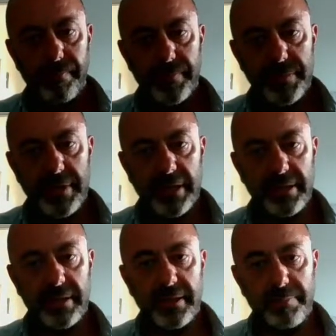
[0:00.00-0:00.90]
Start
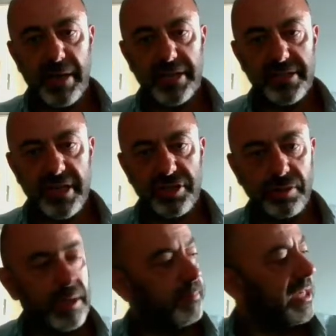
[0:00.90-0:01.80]
the debug
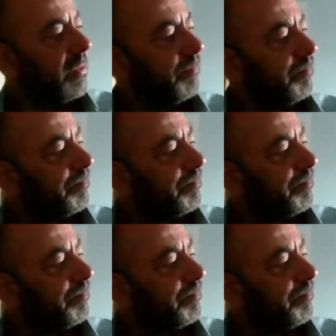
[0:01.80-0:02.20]
session, I mean.